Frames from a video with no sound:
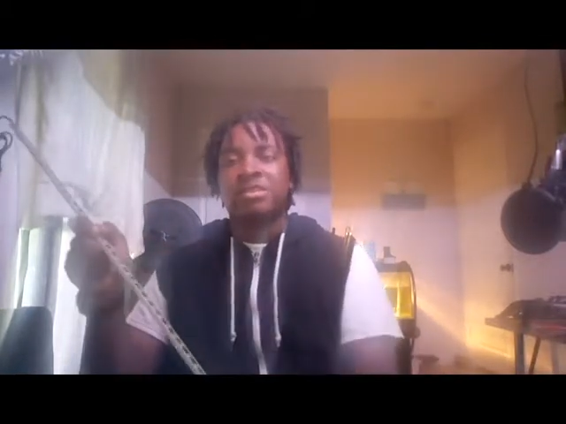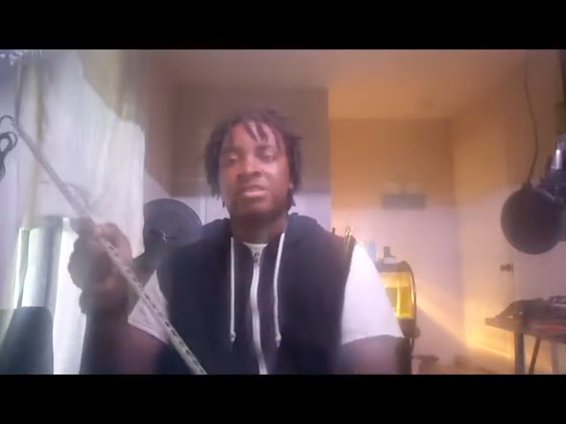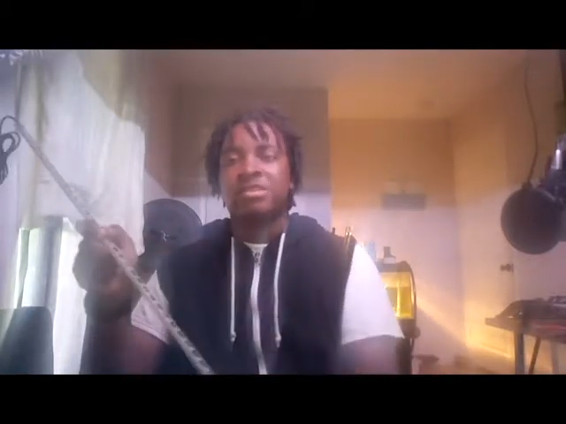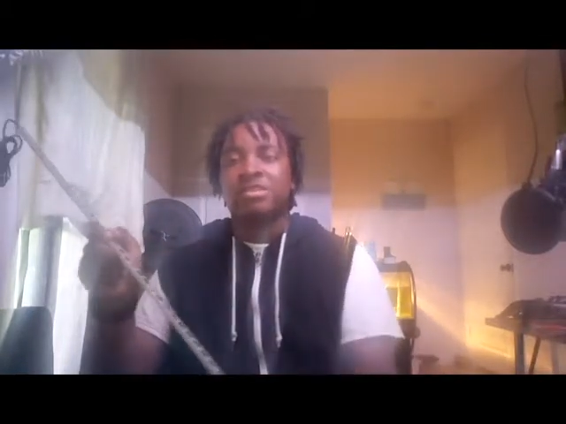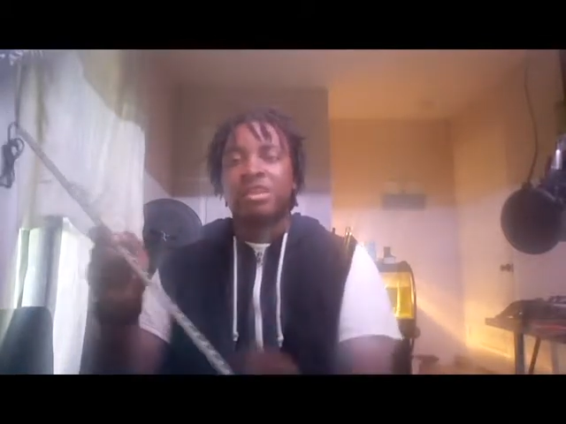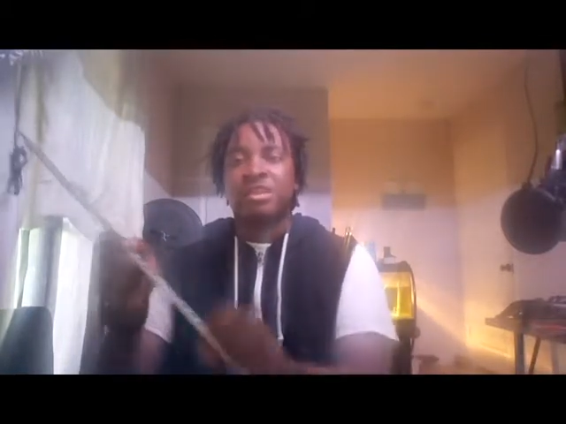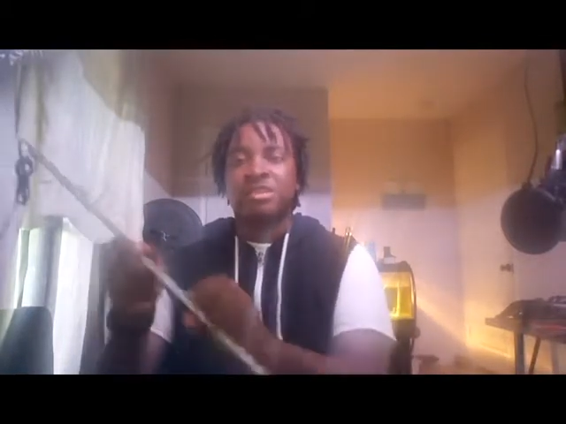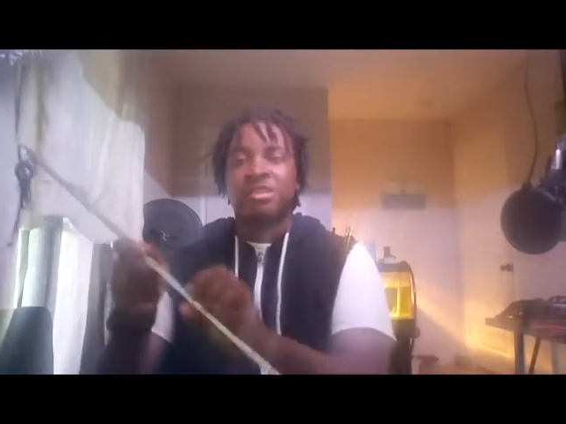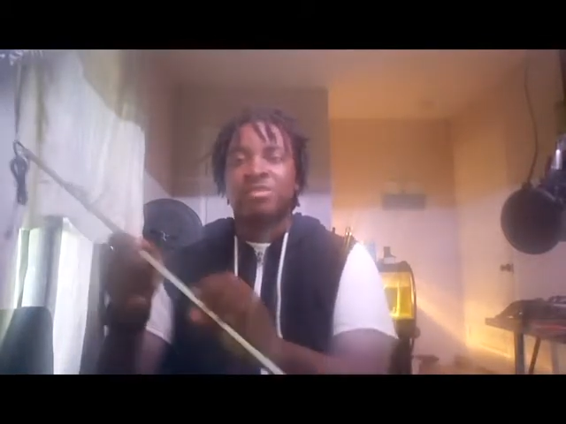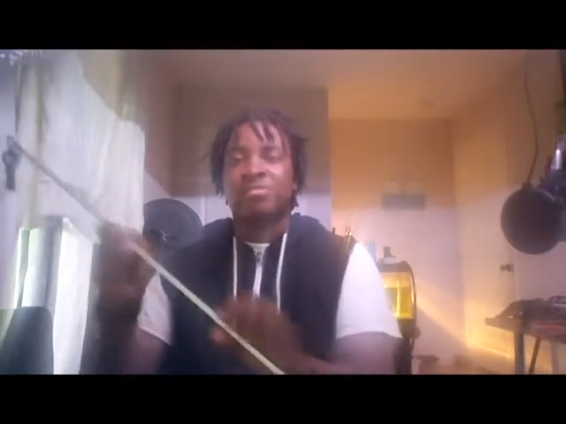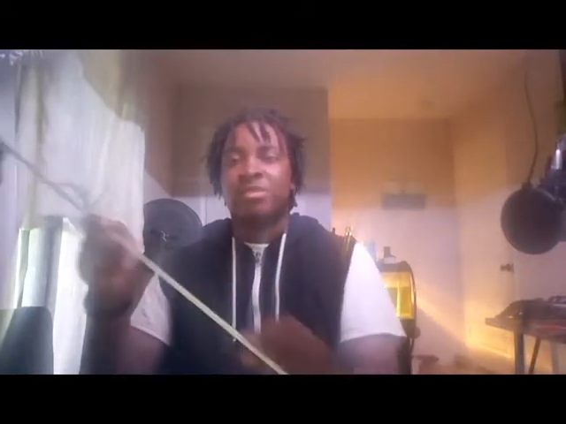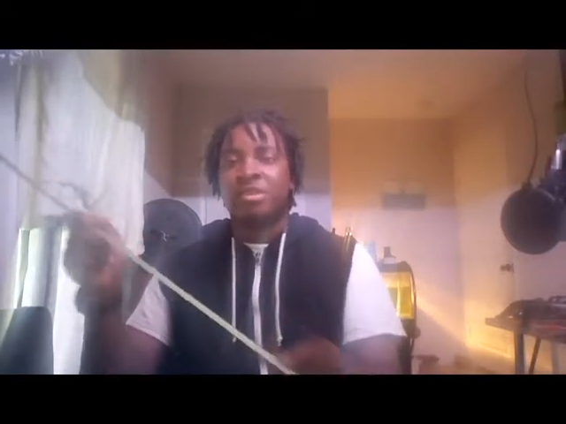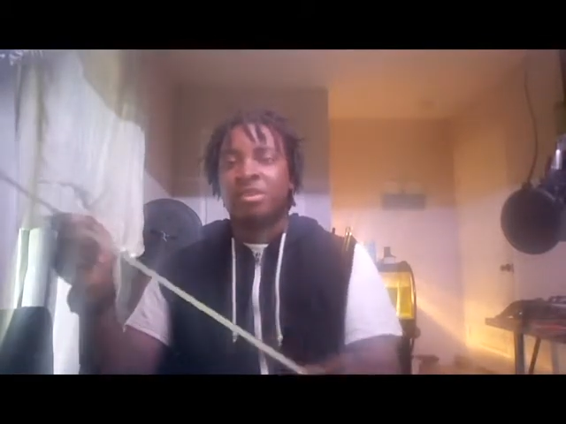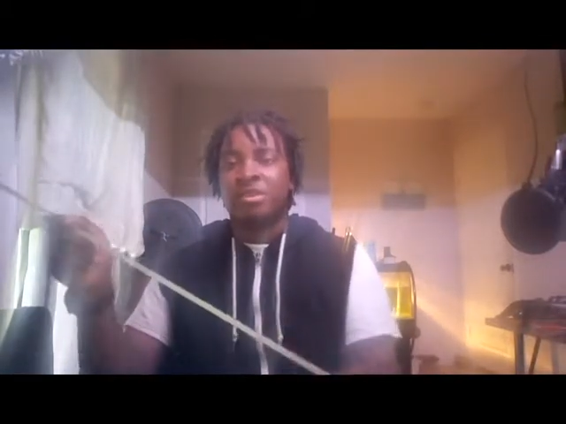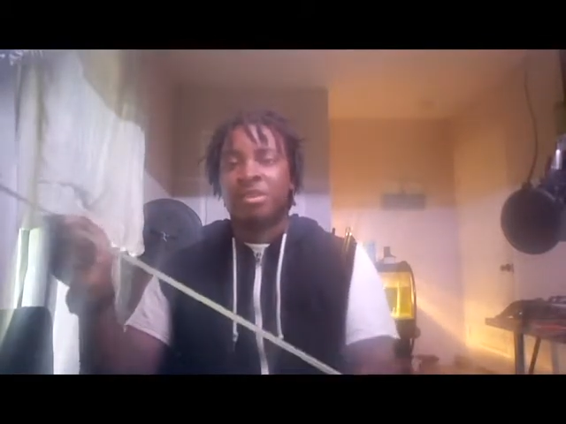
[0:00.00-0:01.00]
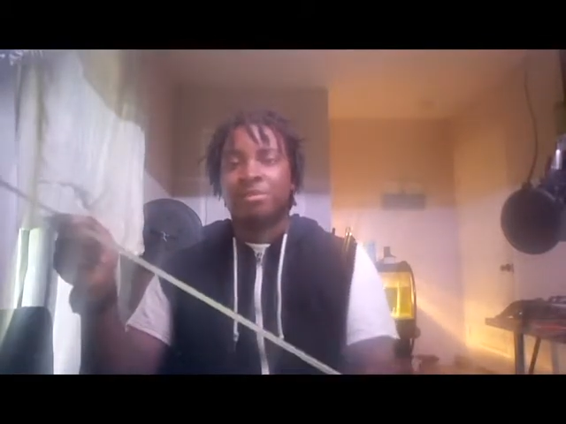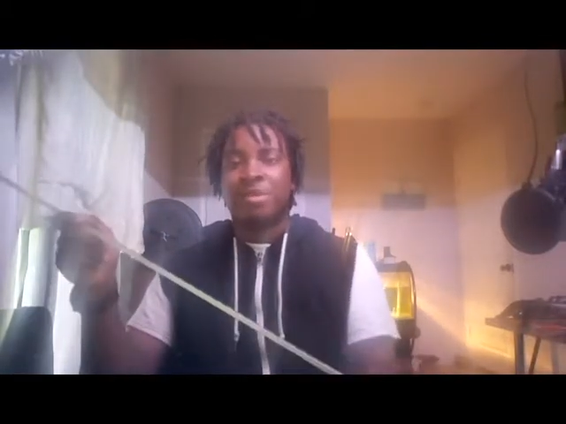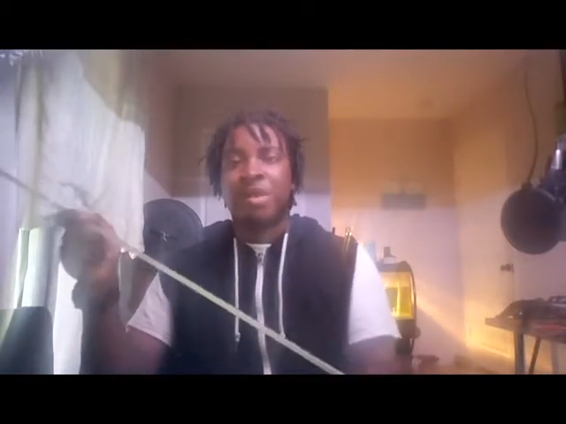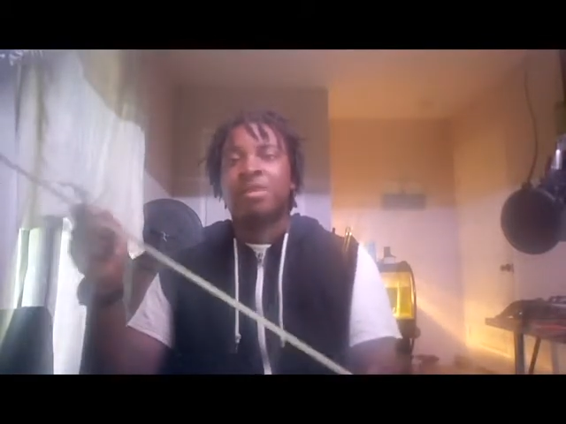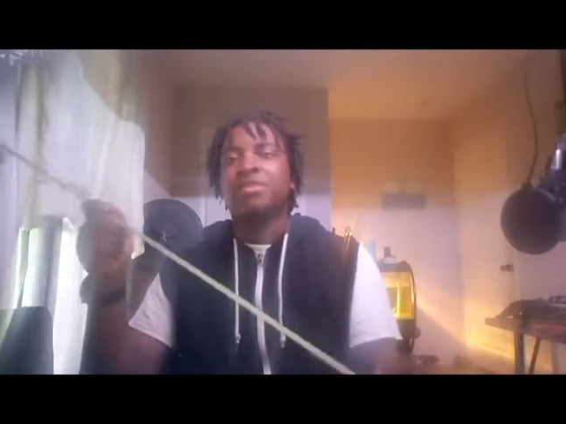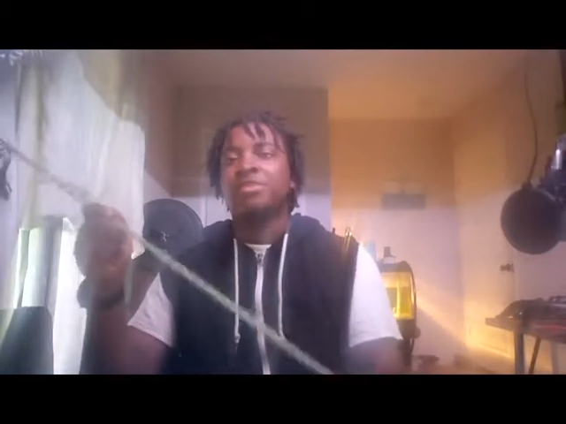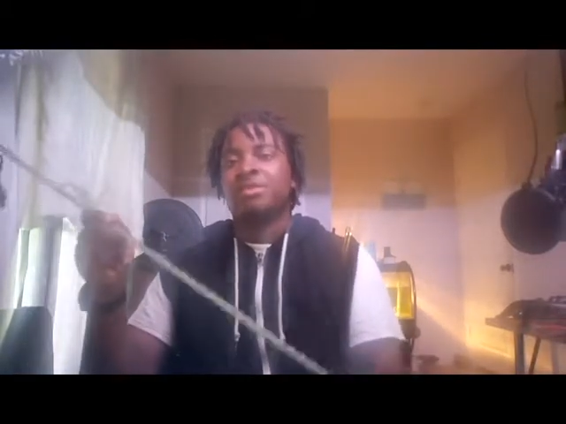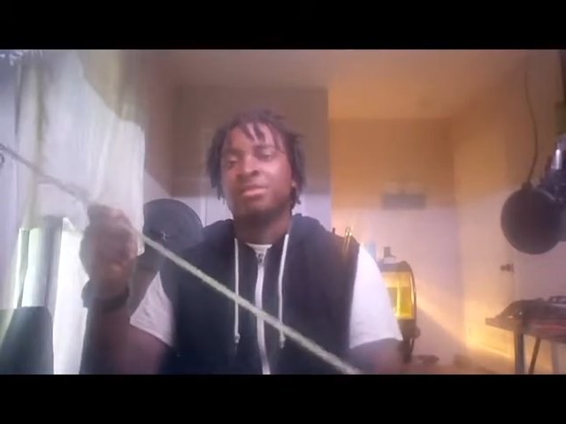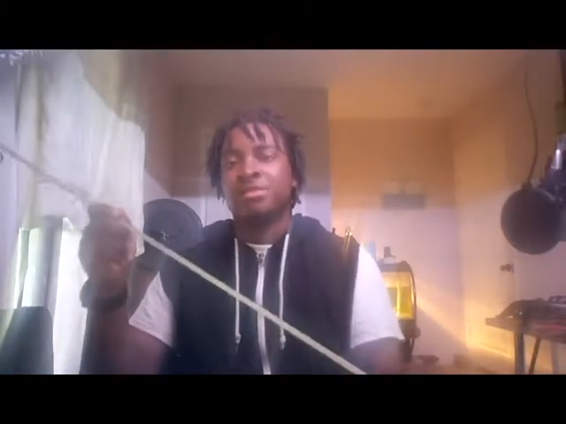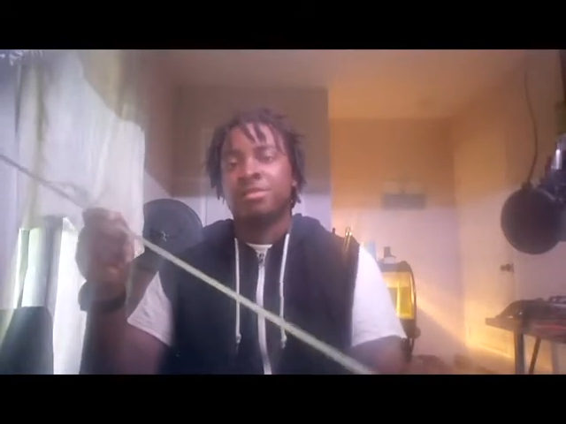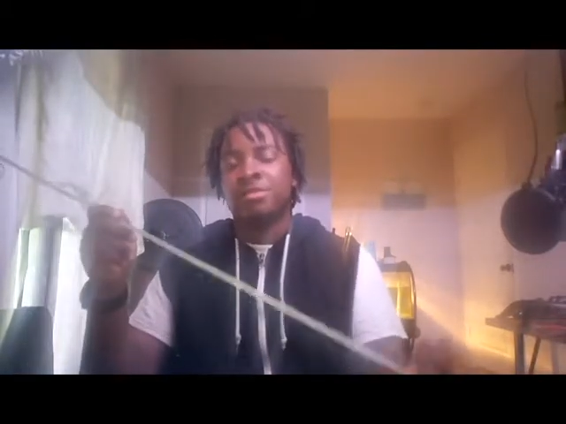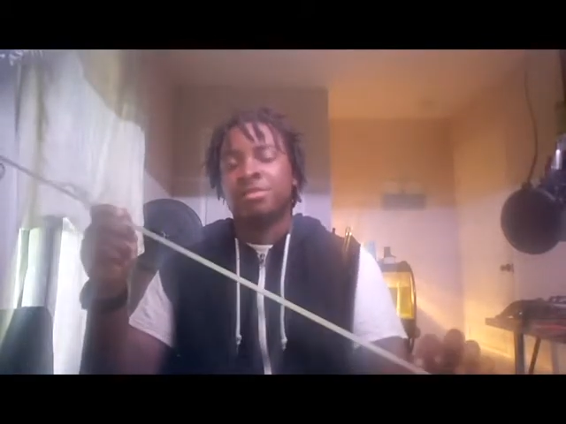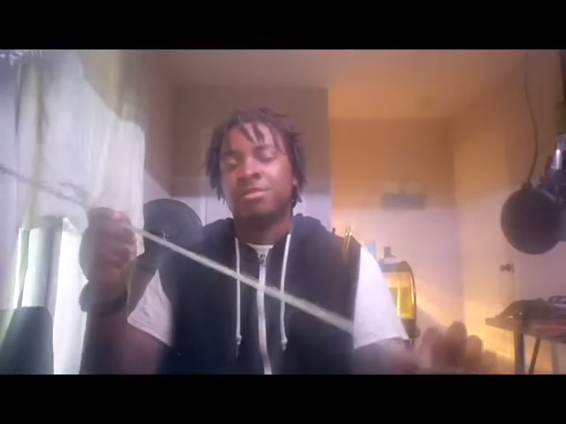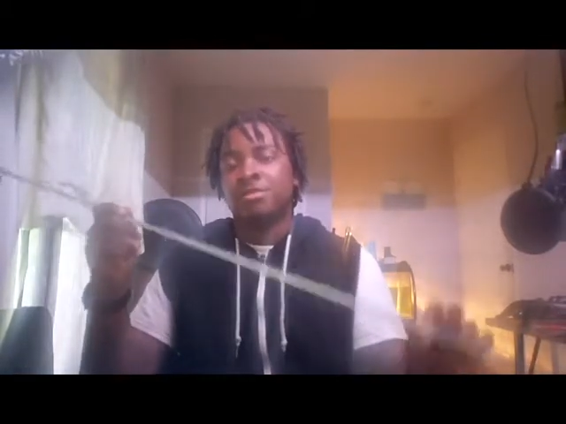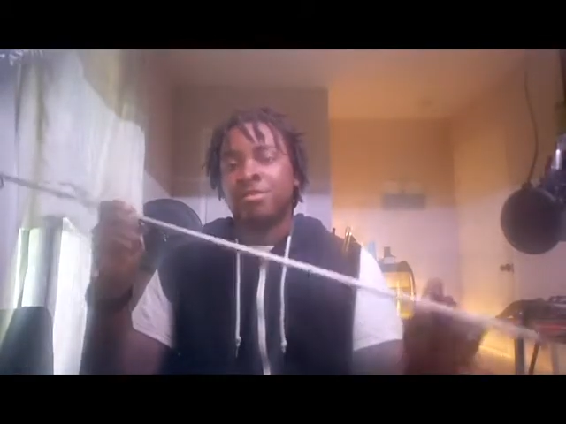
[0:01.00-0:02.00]
inside this bar, like past the
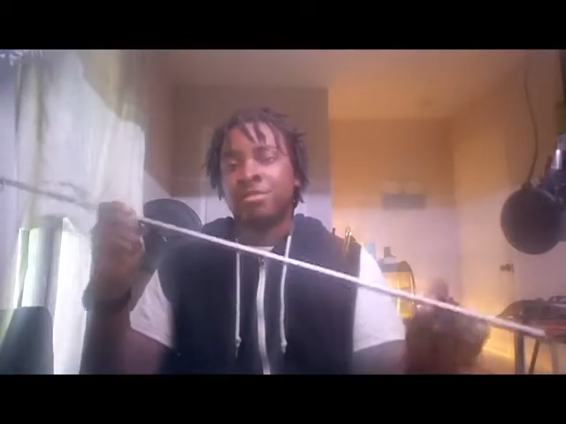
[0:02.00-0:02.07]
silicone